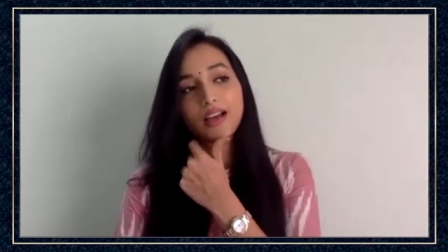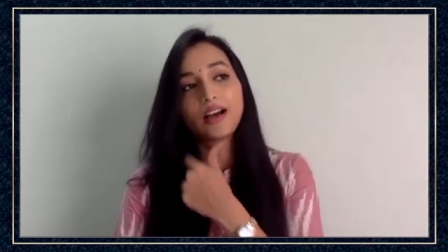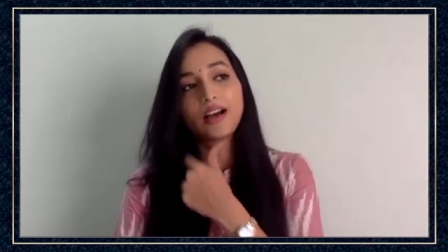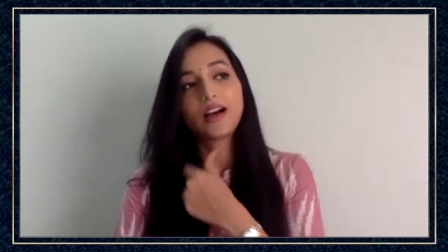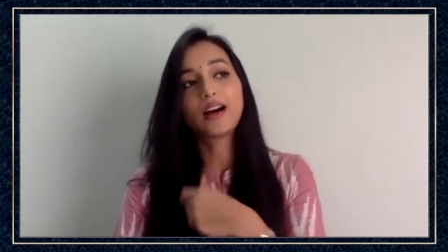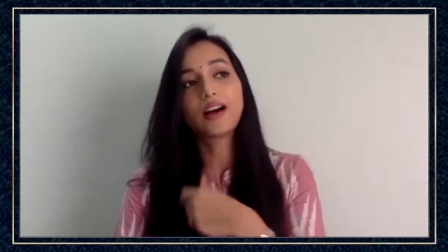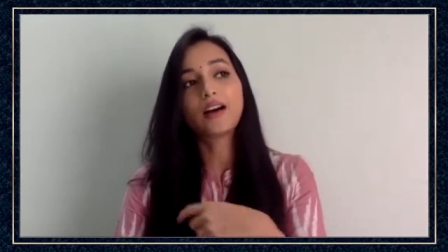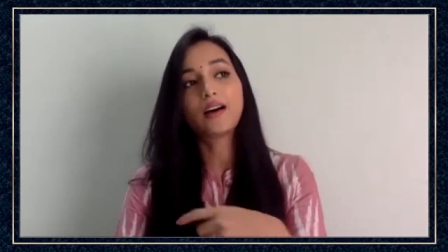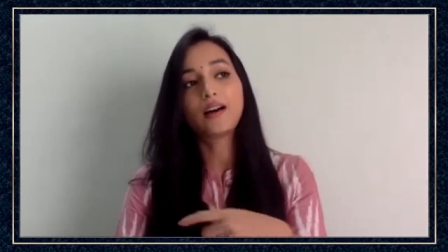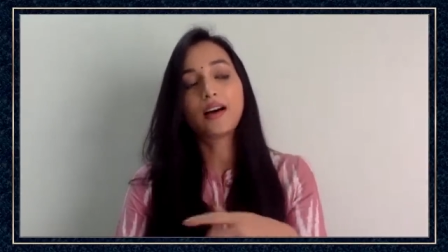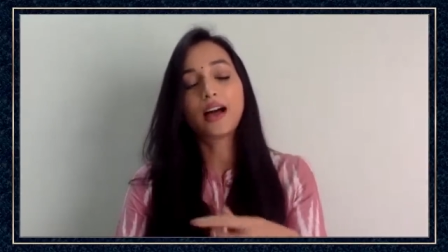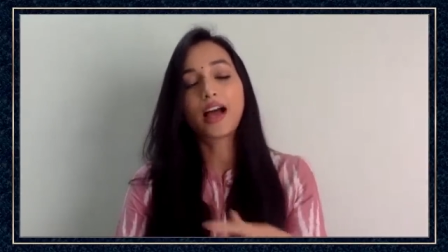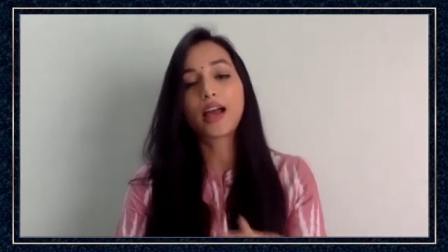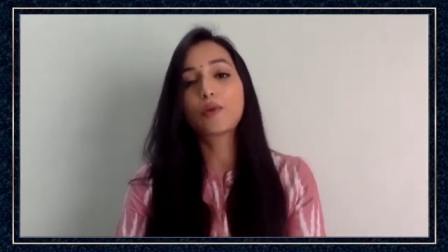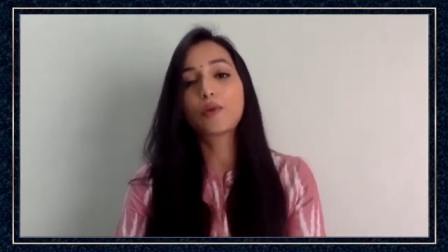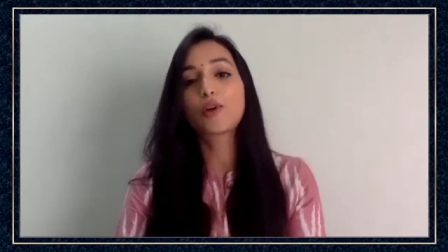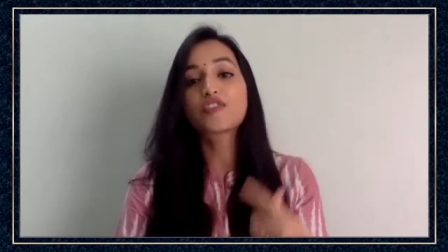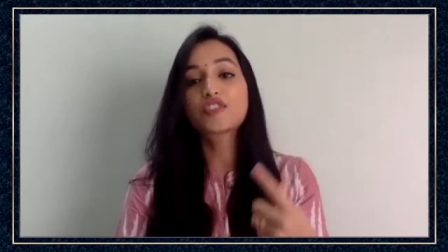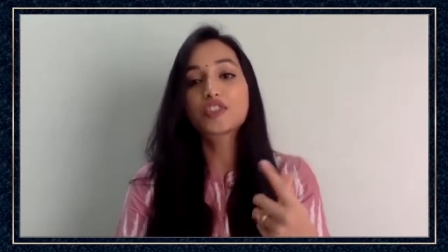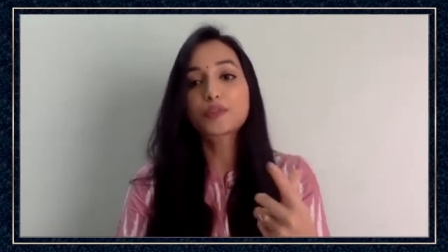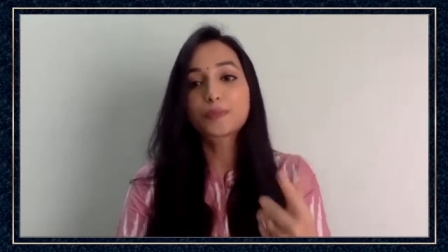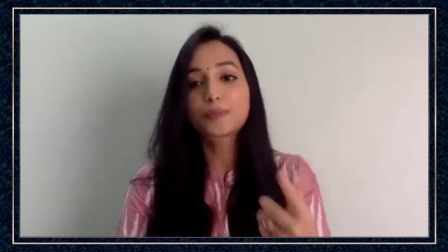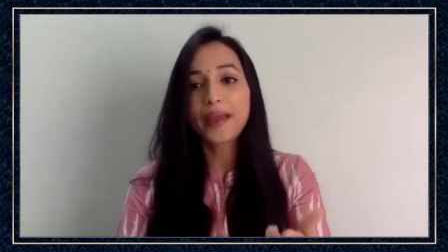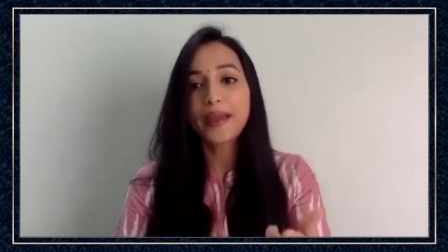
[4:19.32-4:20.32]
uh, I would
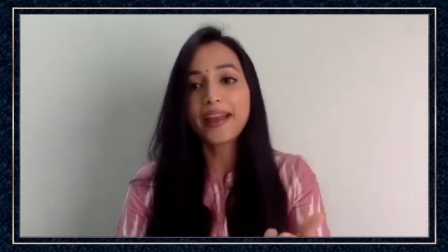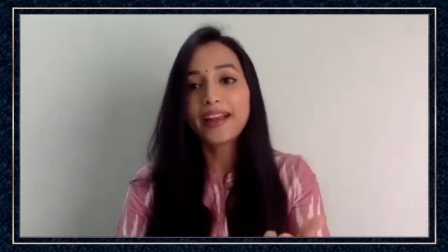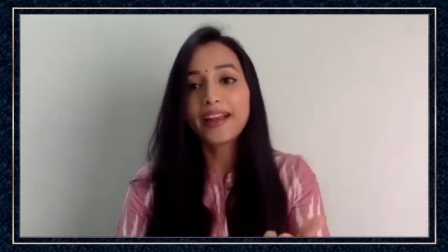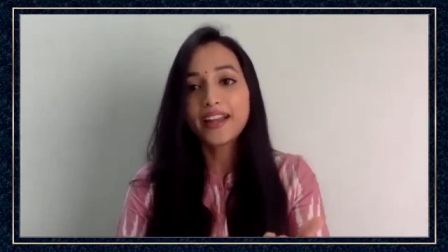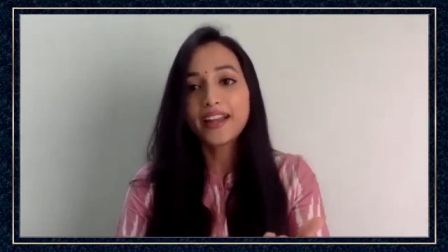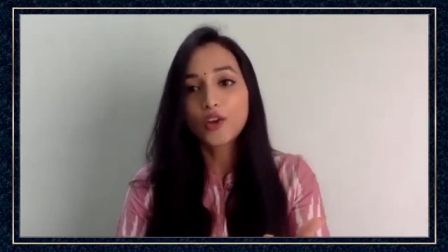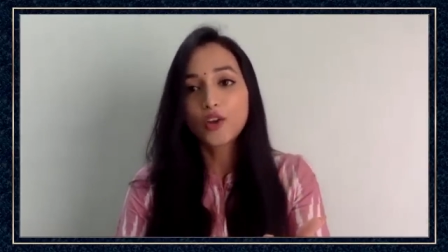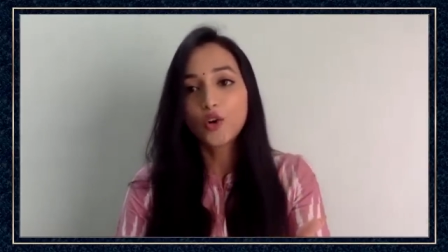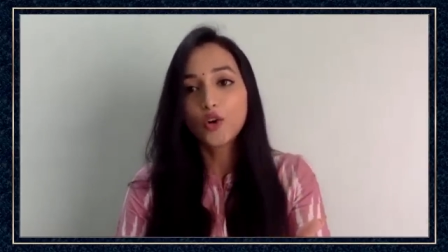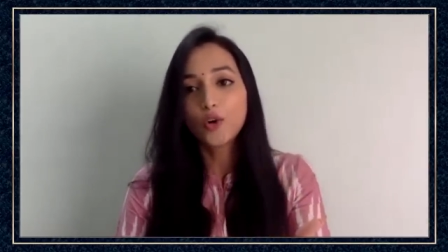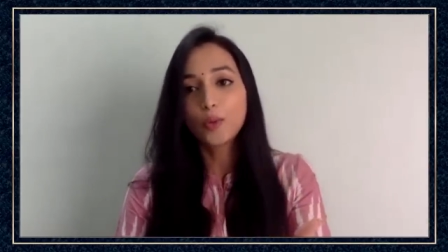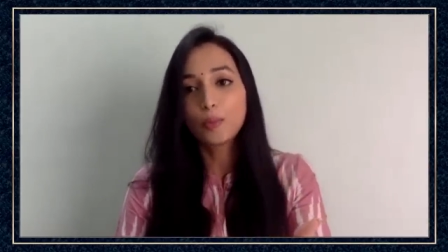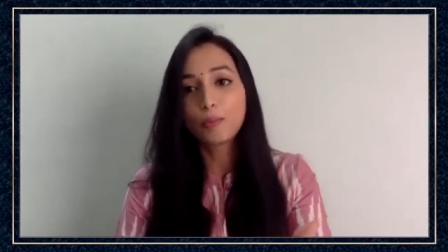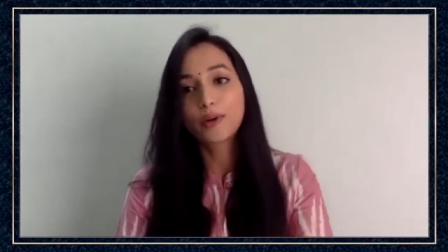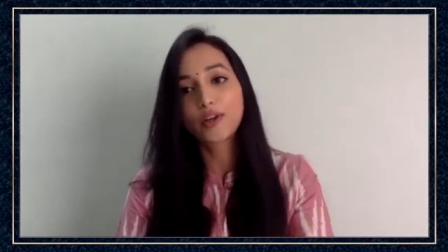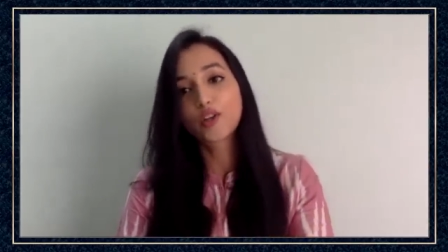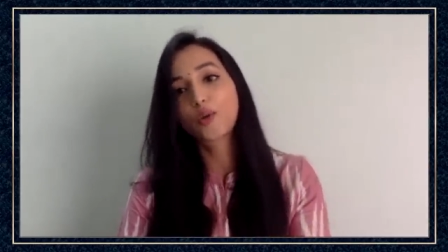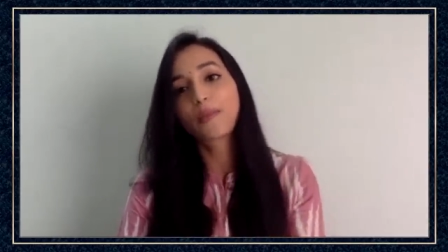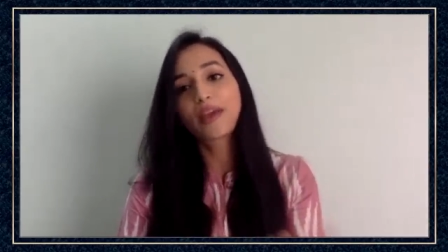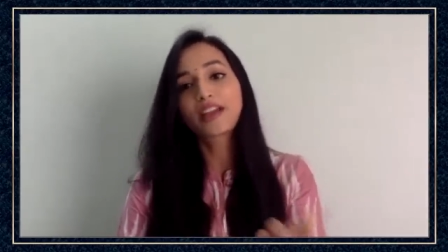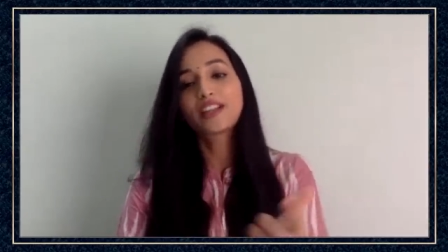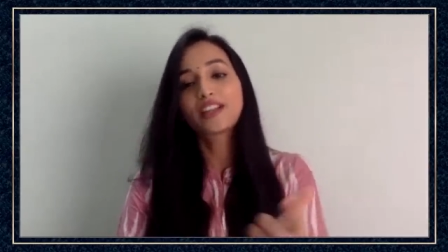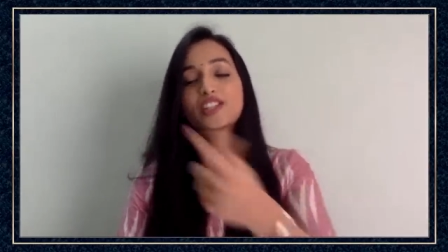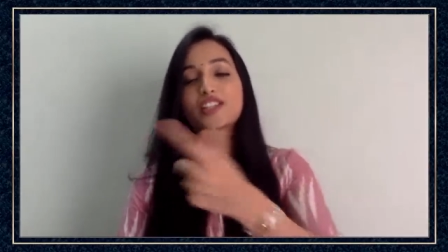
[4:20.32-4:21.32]
have spared you, but you
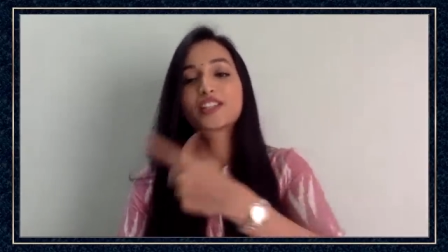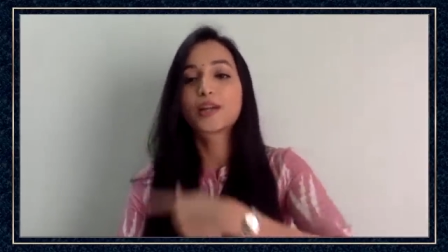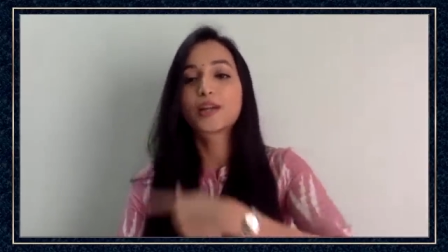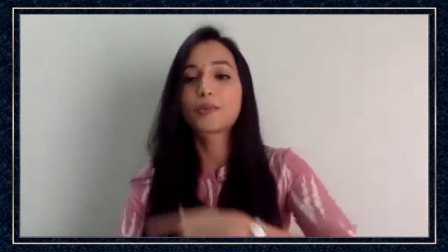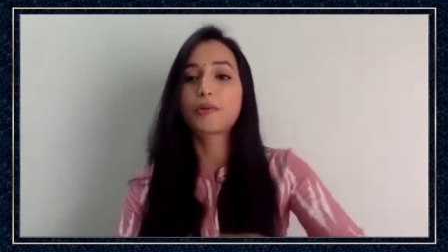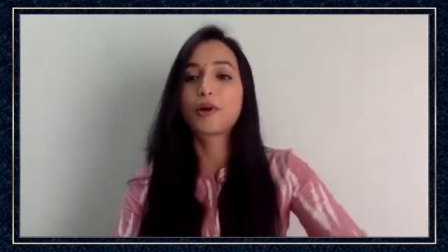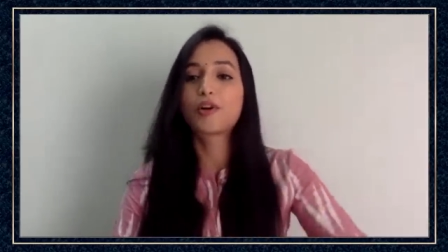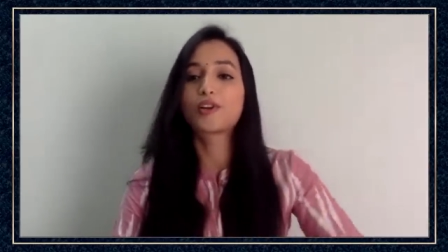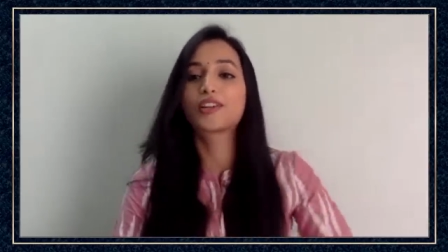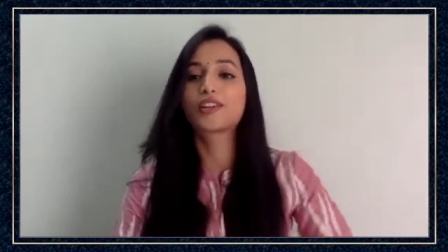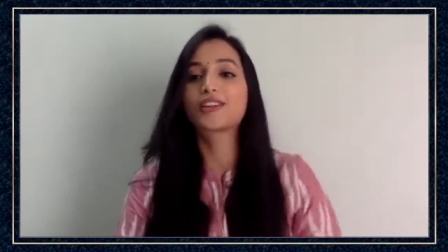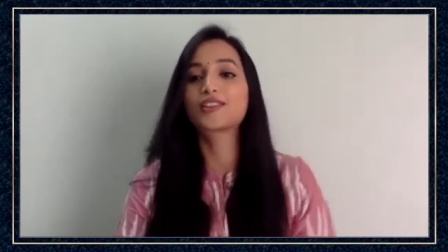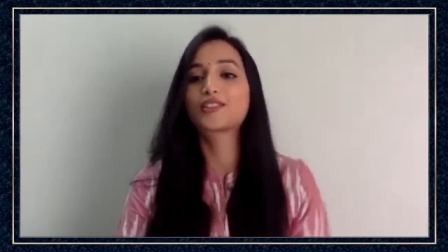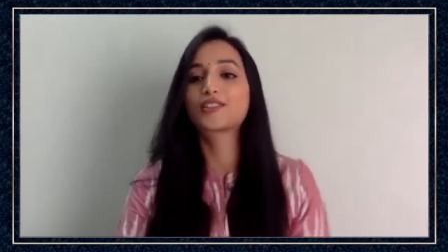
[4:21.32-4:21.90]
mentioned about her,